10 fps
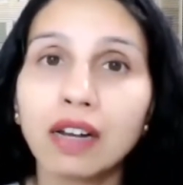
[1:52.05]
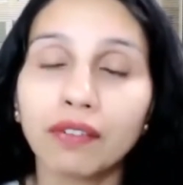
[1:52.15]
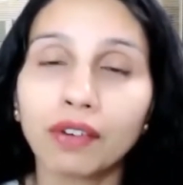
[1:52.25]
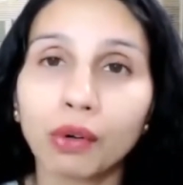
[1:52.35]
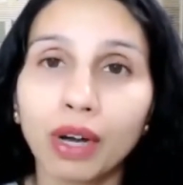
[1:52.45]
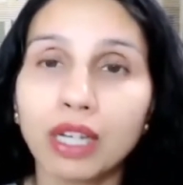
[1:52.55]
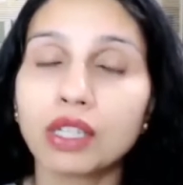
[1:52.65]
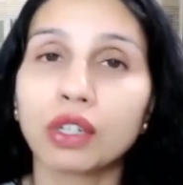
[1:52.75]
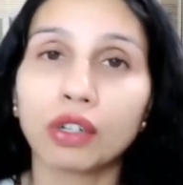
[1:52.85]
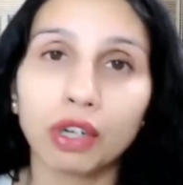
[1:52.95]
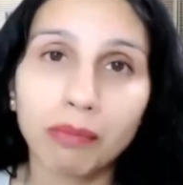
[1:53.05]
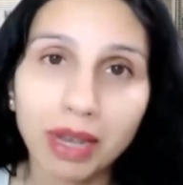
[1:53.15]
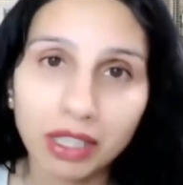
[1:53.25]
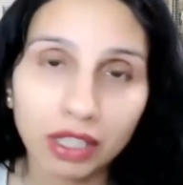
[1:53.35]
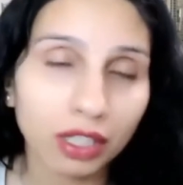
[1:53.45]
request or a
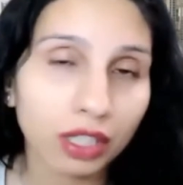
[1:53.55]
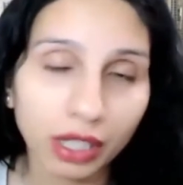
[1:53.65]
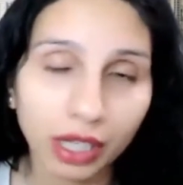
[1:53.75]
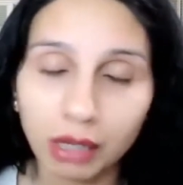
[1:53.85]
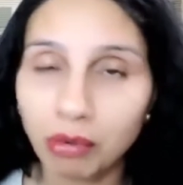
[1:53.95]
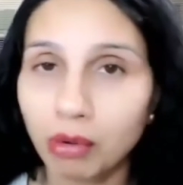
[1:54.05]
message Skype,